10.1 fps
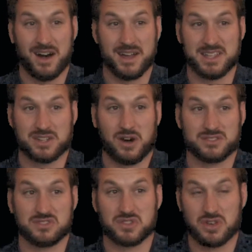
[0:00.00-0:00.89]
It
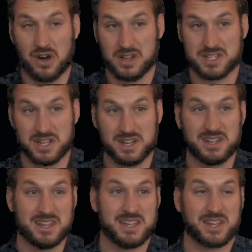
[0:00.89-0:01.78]
causes nausea,
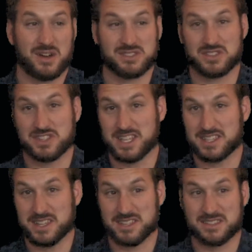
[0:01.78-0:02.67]
it causes
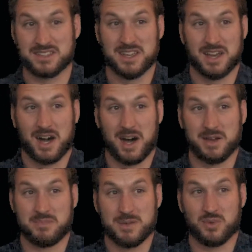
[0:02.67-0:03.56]
dizziness,
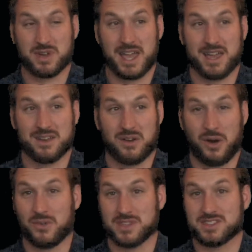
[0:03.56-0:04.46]
people can't
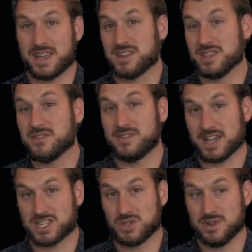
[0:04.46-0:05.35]
hardly stand to live
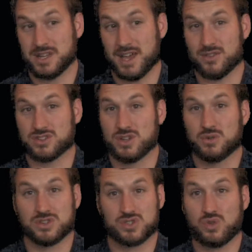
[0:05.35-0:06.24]
next to it, and there's no
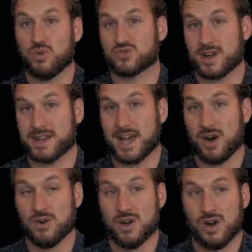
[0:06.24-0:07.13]
controls right
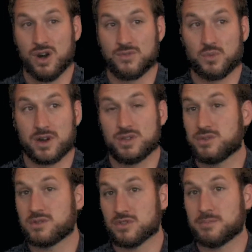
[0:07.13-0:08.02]
now over where you
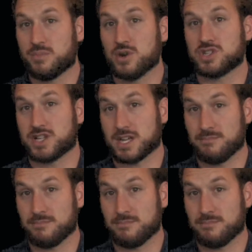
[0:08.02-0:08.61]
can really put chicken